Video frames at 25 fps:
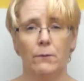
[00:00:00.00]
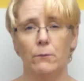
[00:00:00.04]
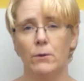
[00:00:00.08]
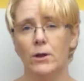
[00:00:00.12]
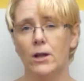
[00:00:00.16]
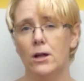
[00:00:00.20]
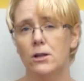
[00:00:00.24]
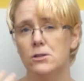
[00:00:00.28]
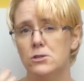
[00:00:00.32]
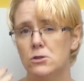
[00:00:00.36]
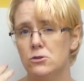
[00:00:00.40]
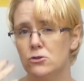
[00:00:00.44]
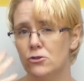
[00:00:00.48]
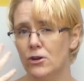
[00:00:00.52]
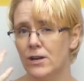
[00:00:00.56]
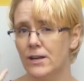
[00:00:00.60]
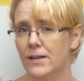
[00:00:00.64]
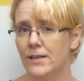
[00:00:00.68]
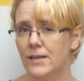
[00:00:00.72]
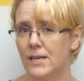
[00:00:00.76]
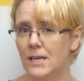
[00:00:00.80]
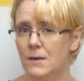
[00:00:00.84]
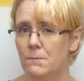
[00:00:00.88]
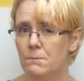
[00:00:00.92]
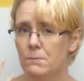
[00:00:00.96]
while also trying to
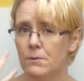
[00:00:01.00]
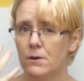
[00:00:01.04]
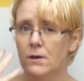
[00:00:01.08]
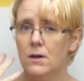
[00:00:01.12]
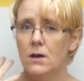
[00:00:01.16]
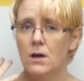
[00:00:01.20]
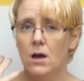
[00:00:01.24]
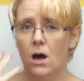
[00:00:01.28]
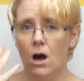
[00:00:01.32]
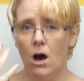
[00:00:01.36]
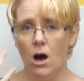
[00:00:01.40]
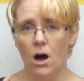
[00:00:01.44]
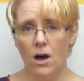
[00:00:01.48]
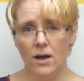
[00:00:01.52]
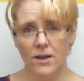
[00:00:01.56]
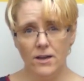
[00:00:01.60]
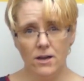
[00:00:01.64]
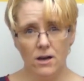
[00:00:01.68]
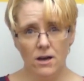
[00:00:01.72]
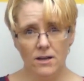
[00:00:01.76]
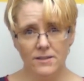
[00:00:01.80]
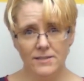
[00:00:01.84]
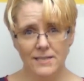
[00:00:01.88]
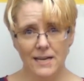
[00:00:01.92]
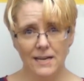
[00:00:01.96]
keep eye
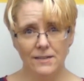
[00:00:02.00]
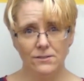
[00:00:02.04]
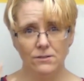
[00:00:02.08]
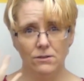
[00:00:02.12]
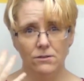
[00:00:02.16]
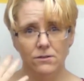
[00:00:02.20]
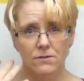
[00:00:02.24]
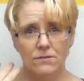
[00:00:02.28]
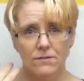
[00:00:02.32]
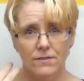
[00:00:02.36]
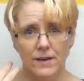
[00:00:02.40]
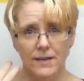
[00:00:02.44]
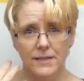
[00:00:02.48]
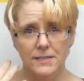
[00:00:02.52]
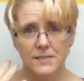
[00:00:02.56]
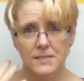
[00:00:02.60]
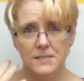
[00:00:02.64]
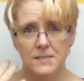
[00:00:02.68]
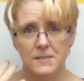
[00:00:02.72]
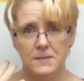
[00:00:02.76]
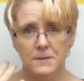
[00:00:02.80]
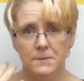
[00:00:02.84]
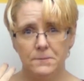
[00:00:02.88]
contact on the face.